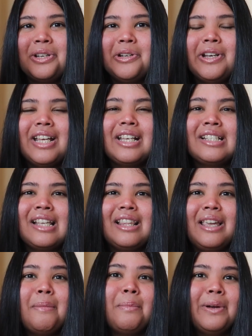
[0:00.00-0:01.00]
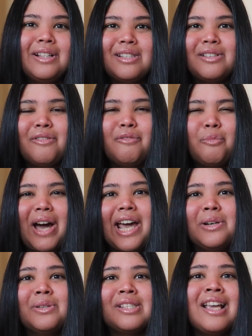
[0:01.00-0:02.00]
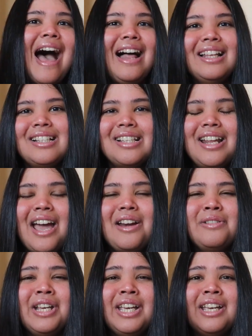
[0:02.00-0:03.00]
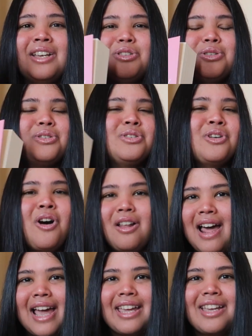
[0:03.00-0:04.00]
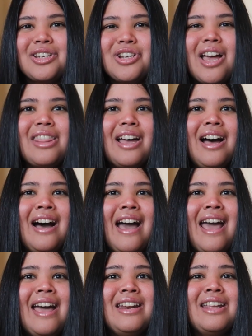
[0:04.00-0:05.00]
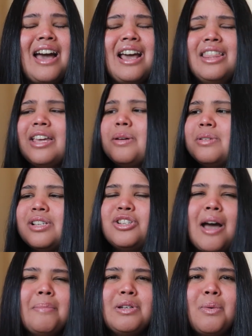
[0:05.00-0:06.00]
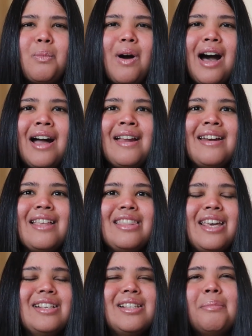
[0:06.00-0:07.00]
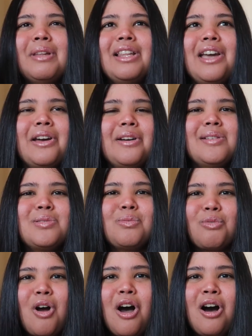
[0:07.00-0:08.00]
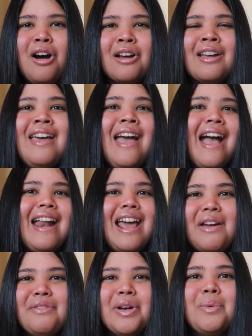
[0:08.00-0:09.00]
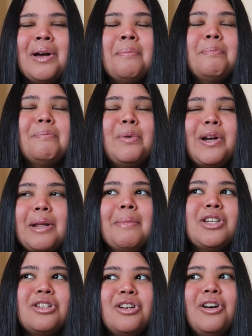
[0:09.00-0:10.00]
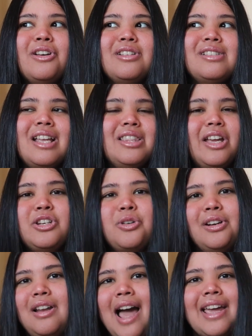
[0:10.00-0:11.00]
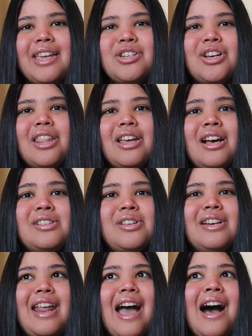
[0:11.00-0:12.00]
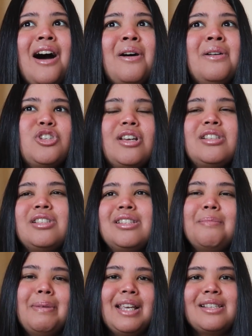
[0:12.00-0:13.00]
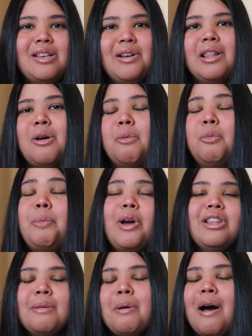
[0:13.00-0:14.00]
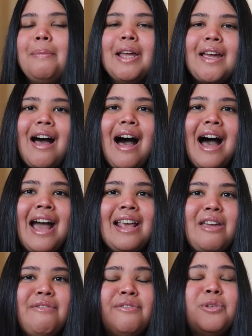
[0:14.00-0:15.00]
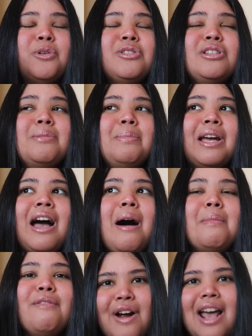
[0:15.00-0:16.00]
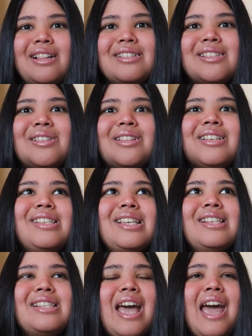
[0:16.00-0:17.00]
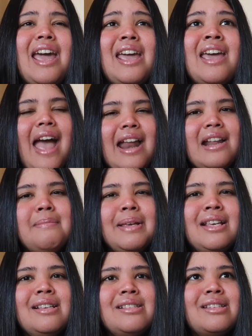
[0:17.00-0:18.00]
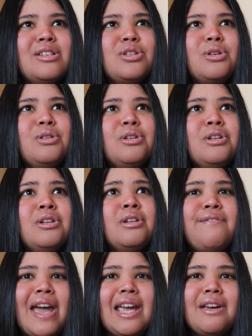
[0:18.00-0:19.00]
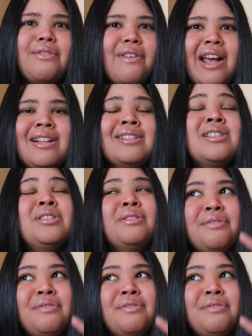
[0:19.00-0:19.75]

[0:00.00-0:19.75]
who is the Prince of Wales. Alex and Henry do not like each other. And I think it was in chapter 1, there's something that goes wrong and everyone pretty much knows that they don't like each other. So now, just because they're both in the public eye, they're forced to become friends. So this is a enemies to fake friends